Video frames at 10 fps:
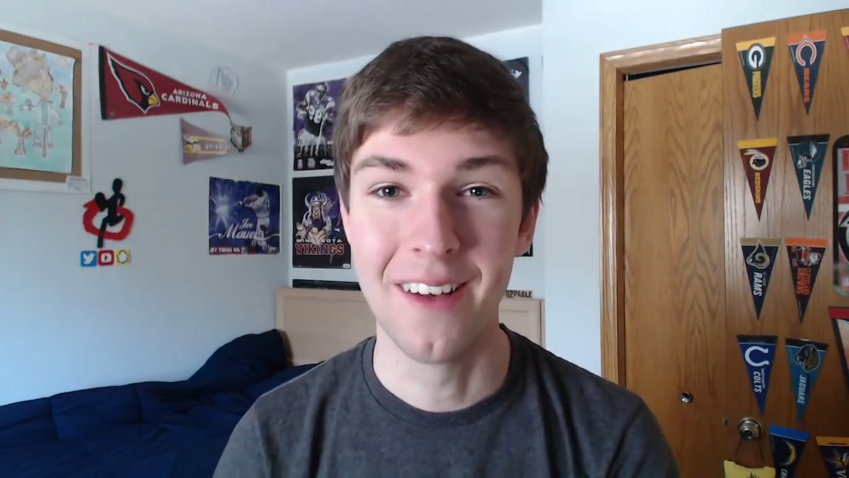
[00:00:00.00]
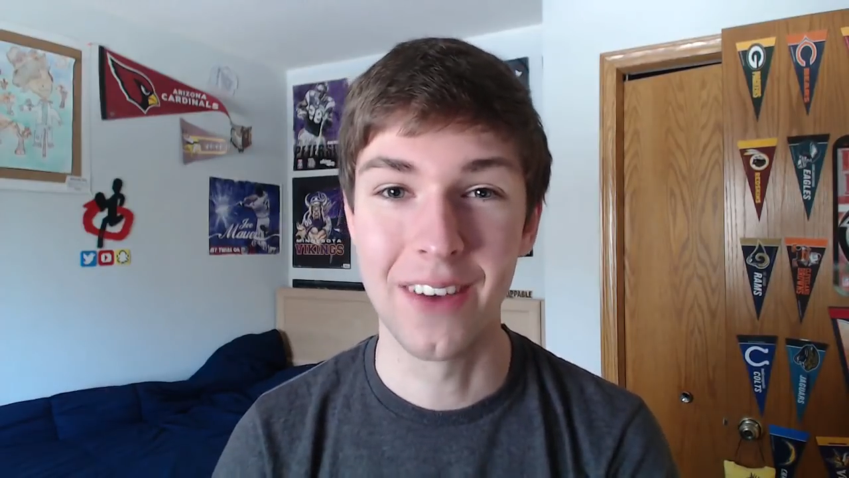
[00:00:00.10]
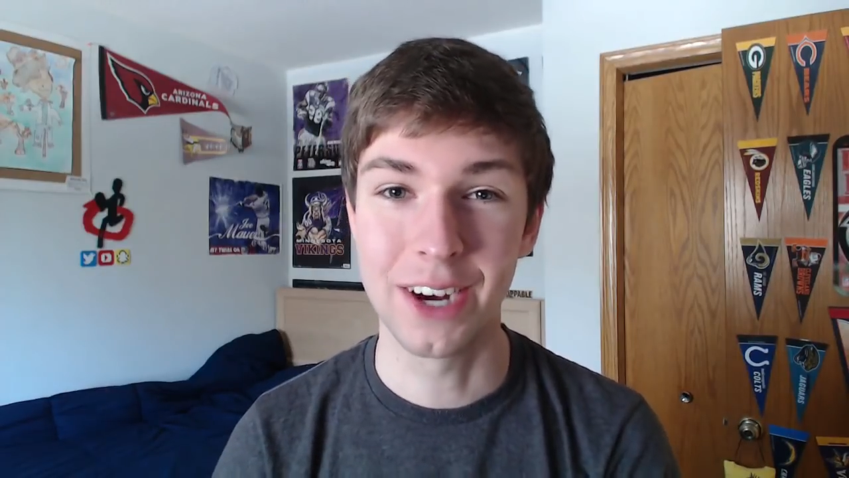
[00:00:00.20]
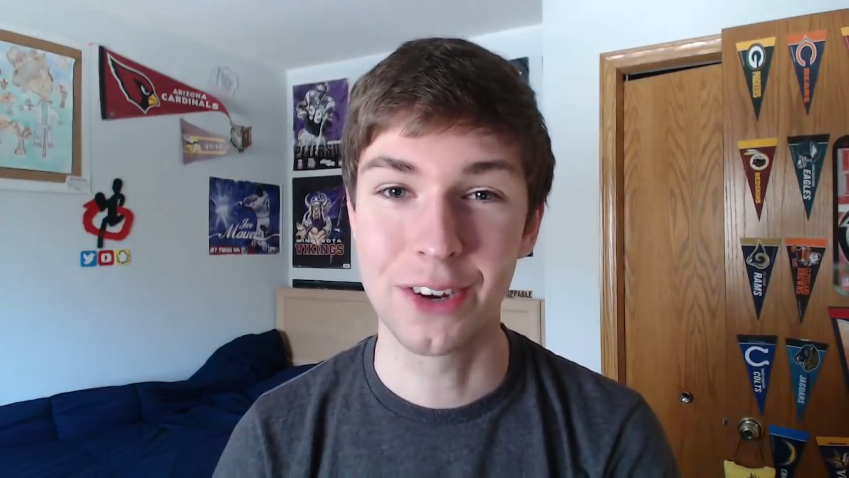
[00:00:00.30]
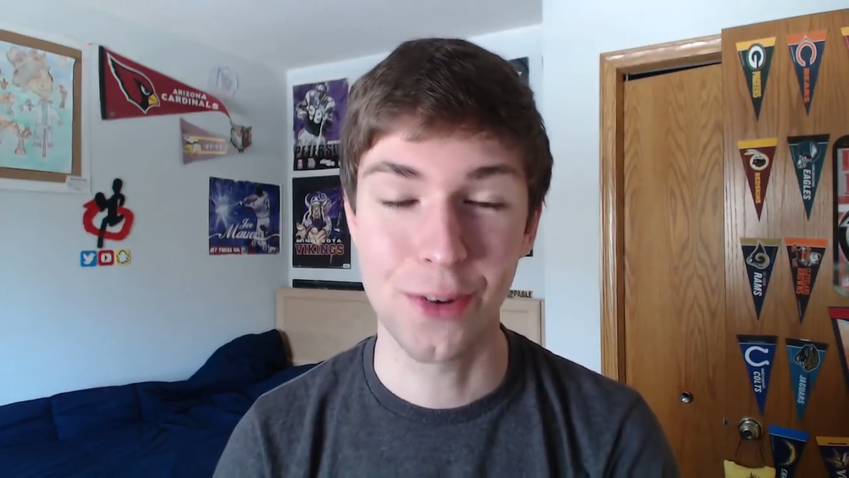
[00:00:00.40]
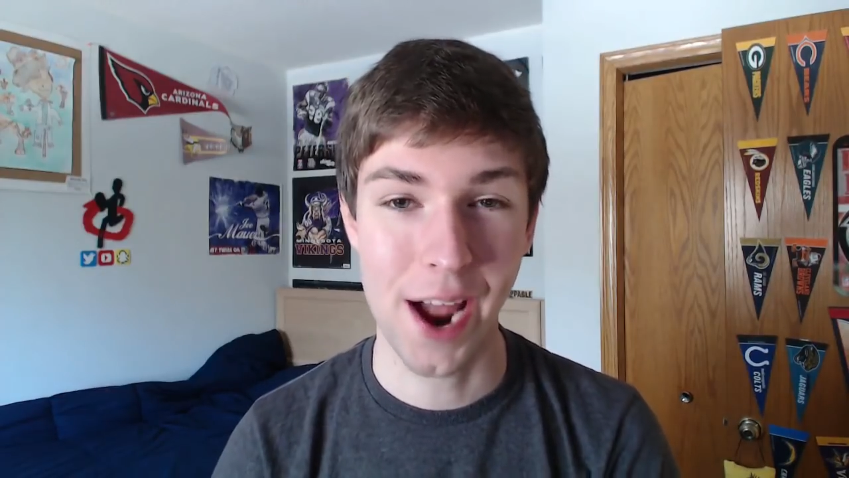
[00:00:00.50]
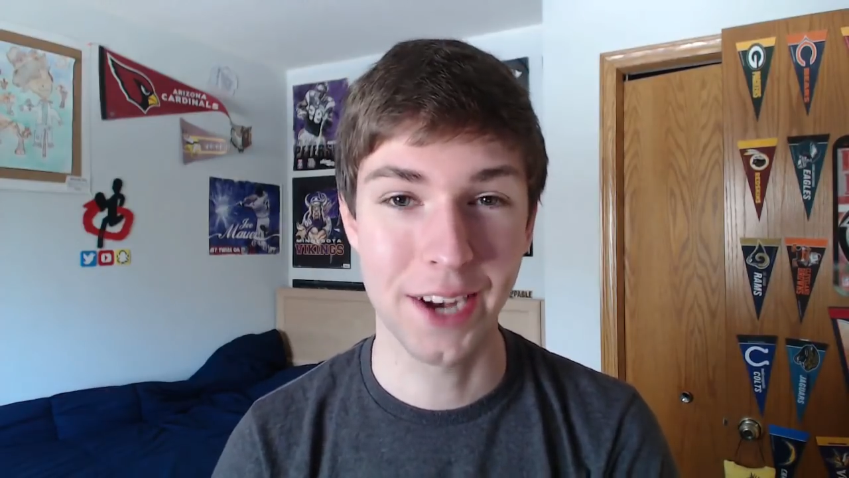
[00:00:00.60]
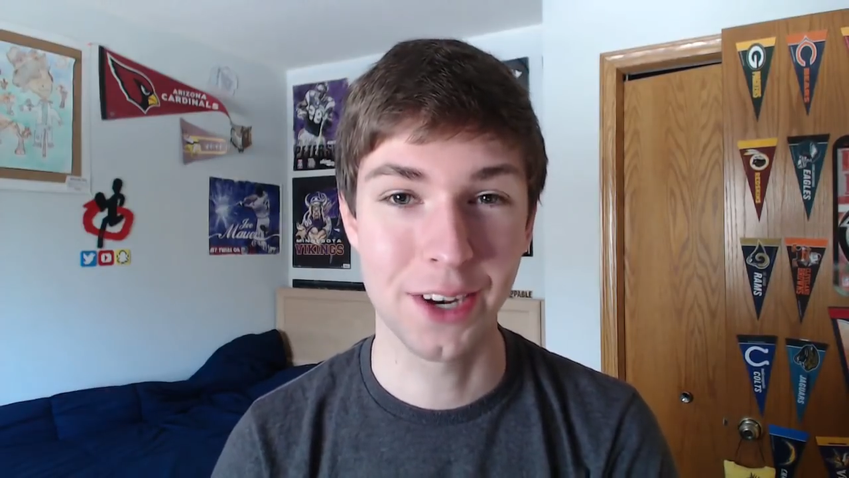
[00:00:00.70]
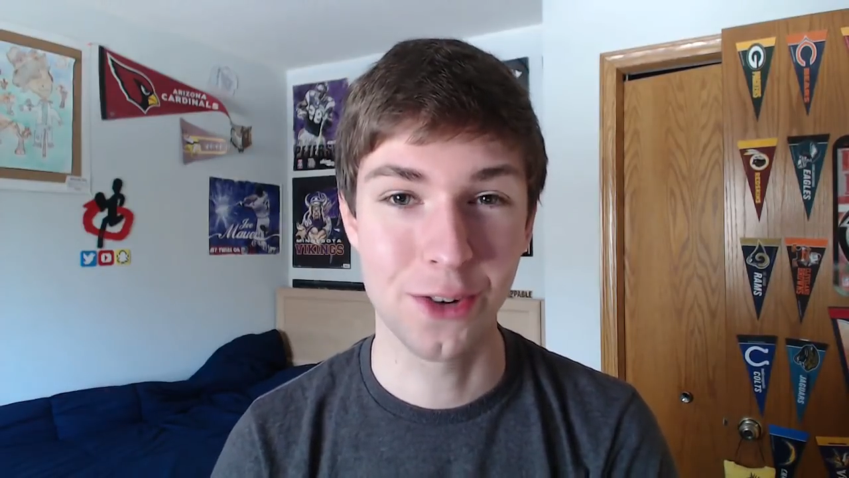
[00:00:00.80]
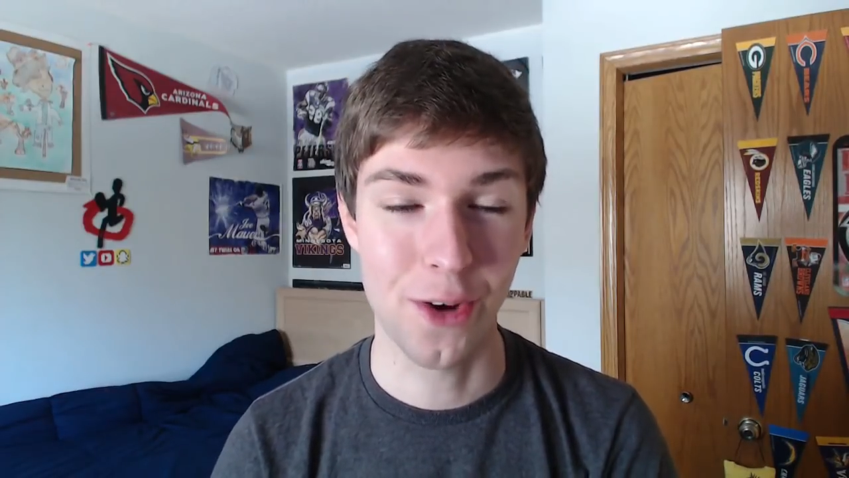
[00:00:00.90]
by
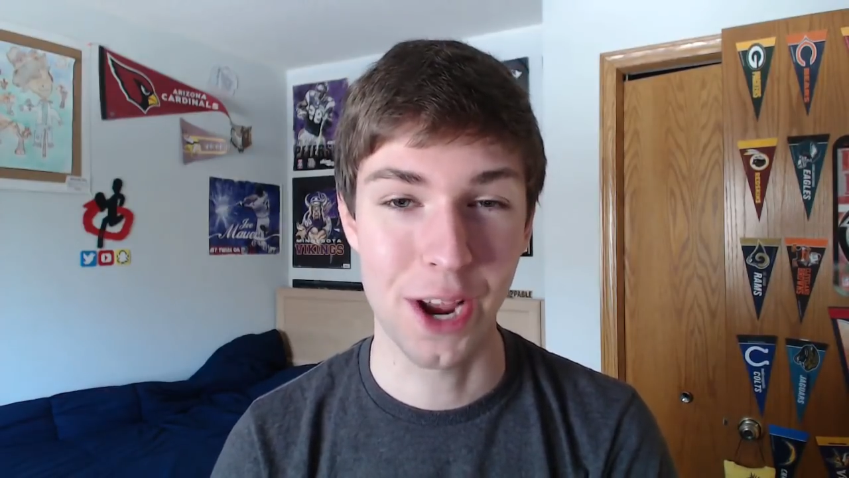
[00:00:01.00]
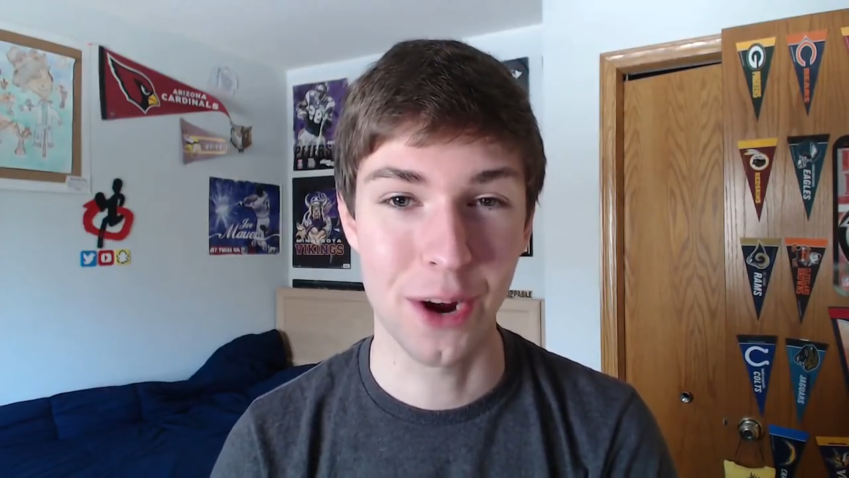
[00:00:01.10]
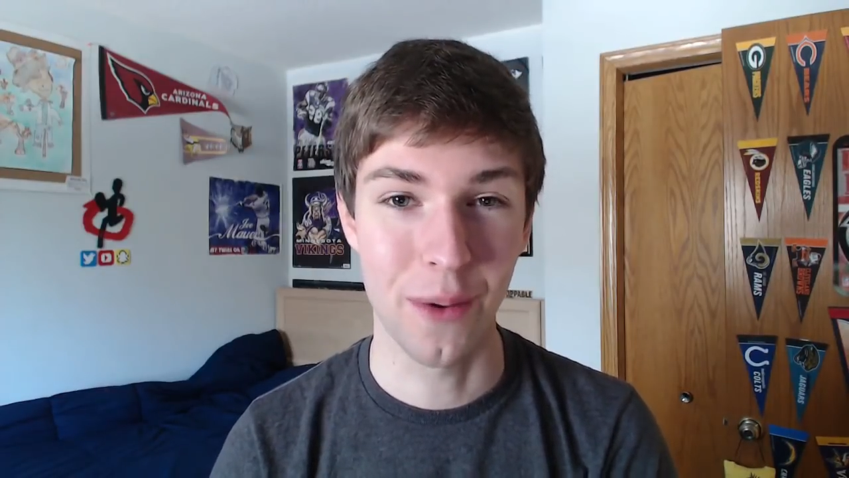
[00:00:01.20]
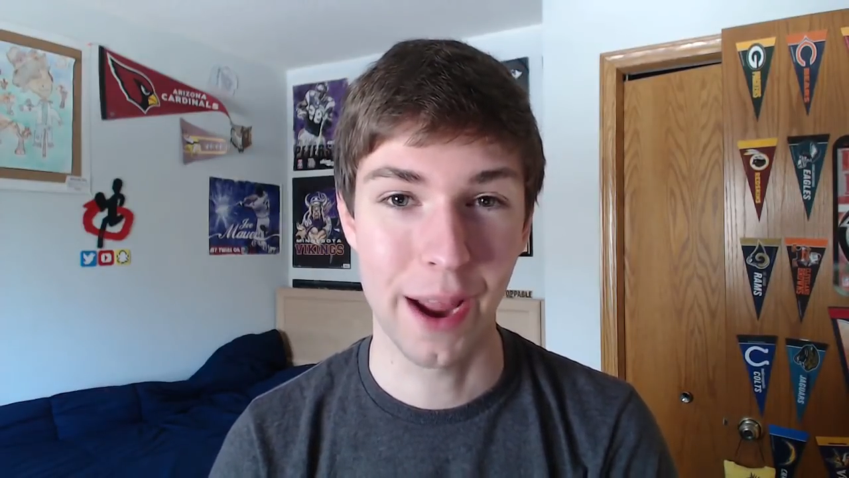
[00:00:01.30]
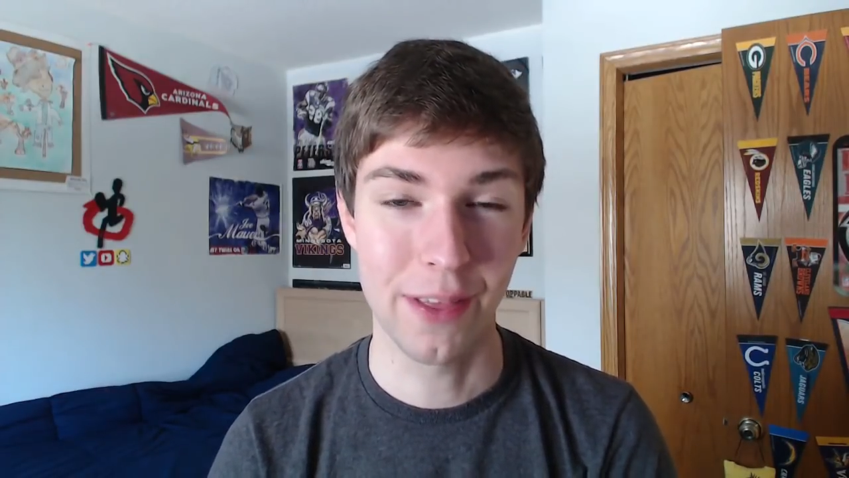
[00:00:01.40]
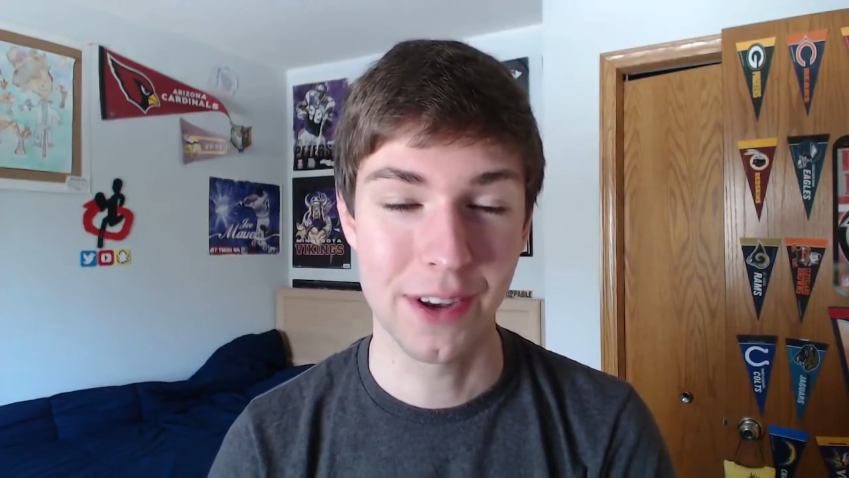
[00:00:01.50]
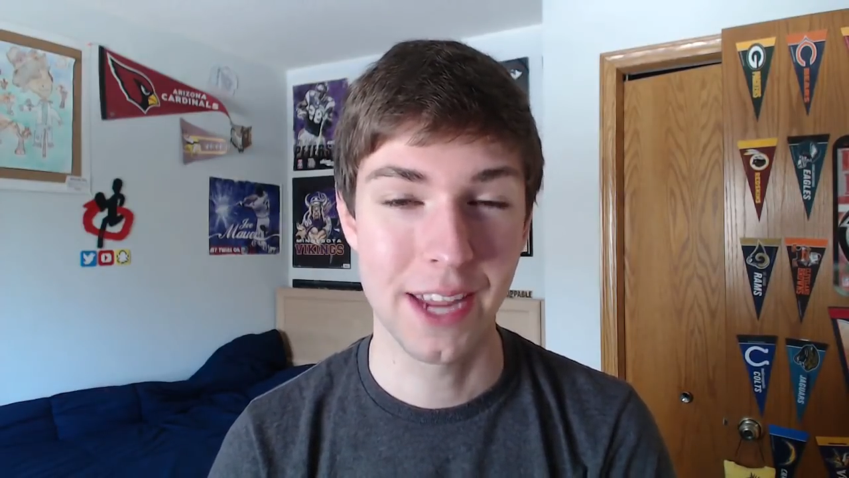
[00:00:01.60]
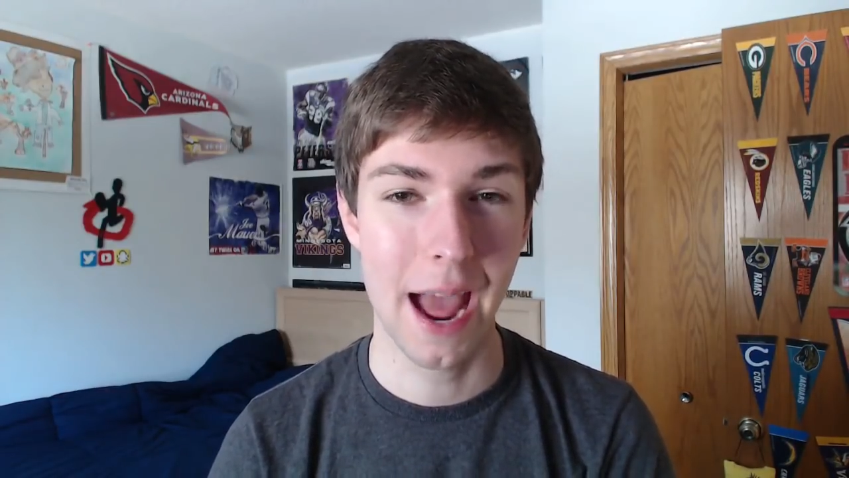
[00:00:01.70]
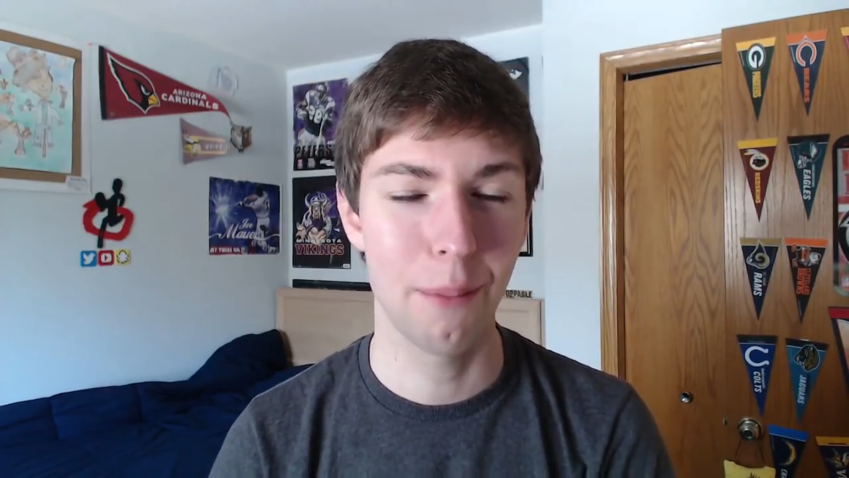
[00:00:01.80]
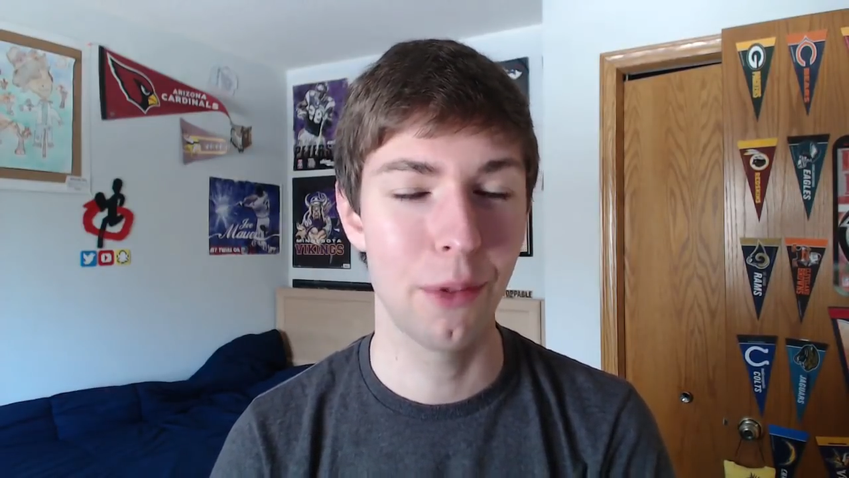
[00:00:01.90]
trying to trade away the
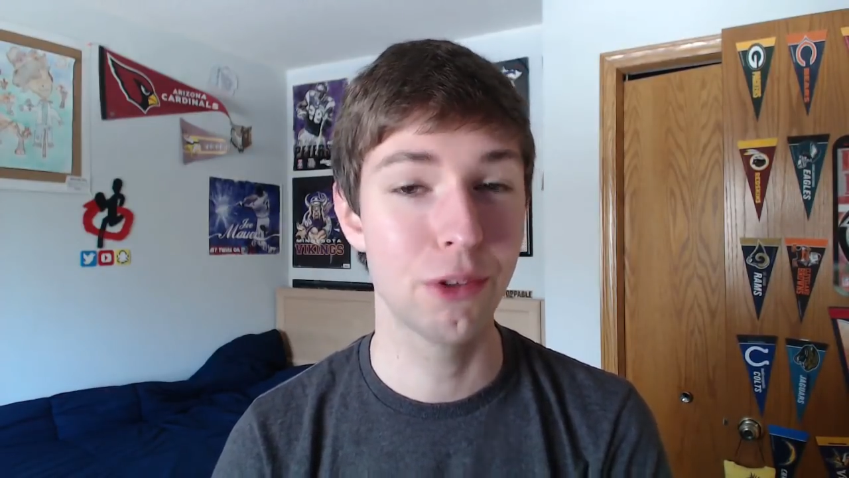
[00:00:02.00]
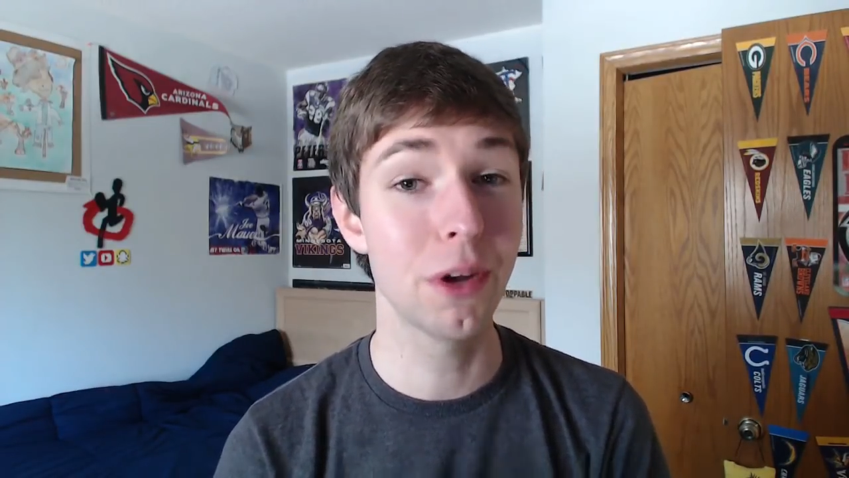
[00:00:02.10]
tablet.